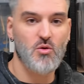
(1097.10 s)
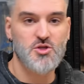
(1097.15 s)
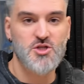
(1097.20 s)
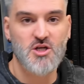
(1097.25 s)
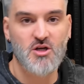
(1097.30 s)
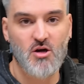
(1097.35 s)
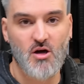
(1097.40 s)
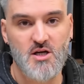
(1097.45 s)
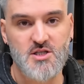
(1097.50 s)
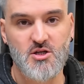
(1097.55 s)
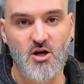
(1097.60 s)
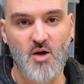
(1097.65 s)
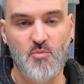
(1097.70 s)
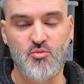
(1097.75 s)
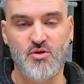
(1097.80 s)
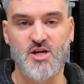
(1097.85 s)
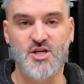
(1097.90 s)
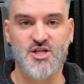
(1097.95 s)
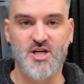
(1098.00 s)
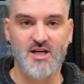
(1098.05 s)
watching guys, I
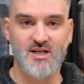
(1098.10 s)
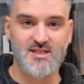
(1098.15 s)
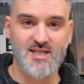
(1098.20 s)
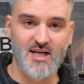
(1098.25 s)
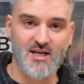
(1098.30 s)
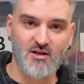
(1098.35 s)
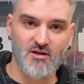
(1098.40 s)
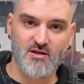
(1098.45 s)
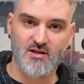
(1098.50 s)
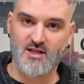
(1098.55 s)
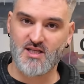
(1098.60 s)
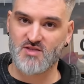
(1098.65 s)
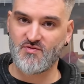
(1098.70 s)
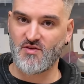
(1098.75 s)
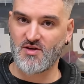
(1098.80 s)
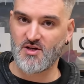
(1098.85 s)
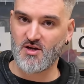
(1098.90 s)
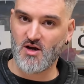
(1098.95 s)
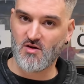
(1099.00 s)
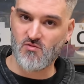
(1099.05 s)
appreciate you Take a look at this
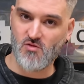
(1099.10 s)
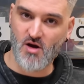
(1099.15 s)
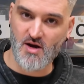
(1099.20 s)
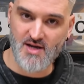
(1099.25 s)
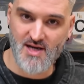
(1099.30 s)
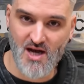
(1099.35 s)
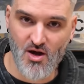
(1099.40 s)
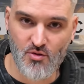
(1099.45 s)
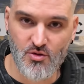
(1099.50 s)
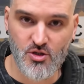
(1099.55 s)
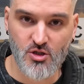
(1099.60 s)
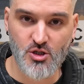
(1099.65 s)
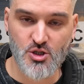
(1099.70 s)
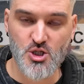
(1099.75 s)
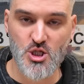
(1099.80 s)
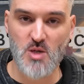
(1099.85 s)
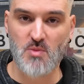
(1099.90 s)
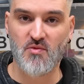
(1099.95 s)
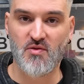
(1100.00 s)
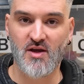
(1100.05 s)
video right now.
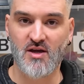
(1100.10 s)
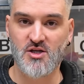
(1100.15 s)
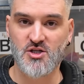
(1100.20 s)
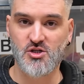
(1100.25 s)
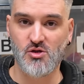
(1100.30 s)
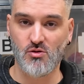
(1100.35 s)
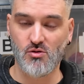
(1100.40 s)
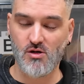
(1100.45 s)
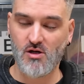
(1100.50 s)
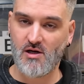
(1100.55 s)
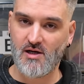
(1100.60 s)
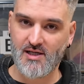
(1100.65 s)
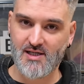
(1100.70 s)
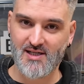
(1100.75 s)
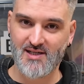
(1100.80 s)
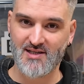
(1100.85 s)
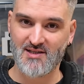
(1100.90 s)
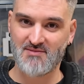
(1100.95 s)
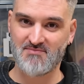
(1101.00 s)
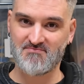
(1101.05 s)
YouTube thinks you'll like
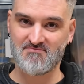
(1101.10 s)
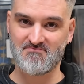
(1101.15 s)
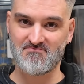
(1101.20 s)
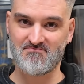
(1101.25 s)
it.